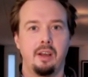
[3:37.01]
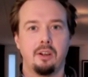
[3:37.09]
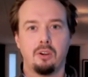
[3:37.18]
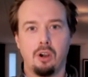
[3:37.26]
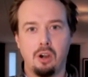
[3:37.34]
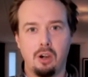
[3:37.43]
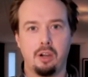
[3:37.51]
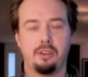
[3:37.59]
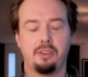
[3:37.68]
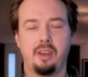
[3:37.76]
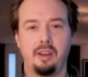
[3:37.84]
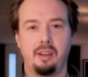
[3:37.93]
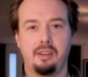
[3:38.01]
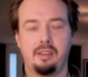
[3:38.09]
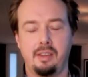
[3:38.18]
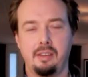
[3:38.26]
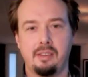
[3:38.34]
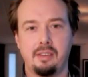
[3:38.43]
cards can
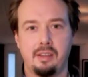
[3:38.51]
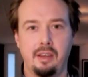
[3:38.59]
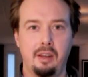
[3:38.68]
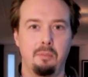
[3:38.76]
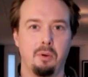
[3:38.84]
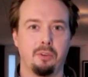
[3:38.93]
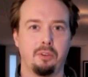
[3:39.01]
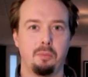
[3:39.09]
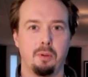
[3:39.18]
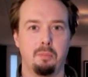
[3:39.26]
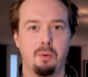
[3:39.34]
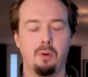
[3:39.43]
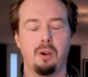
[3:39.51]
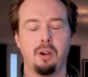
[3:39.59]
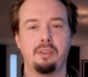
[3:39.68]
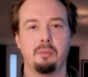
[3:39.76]
exist in multiple boards,